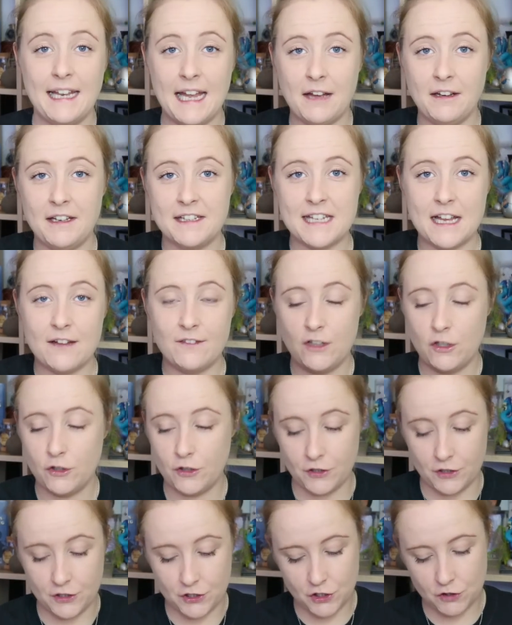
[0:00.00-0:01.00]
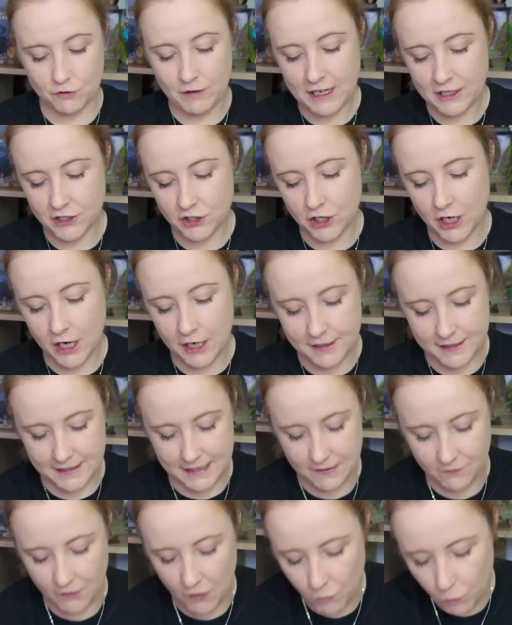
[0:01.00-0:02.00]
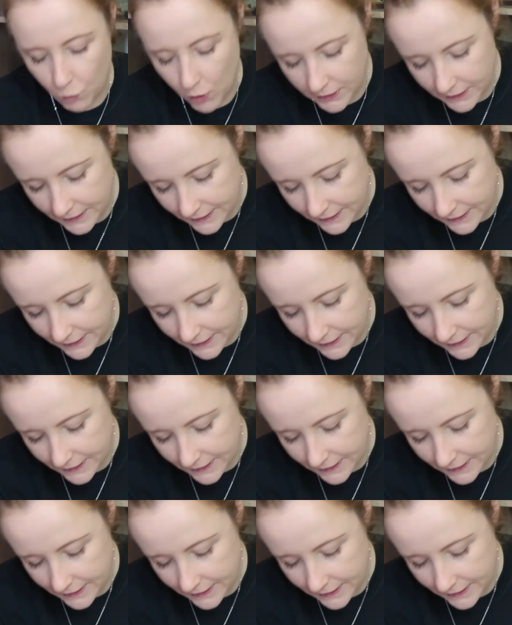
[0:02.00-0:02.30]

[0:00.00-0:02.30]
now let's have a look at the scratch card to see if I've won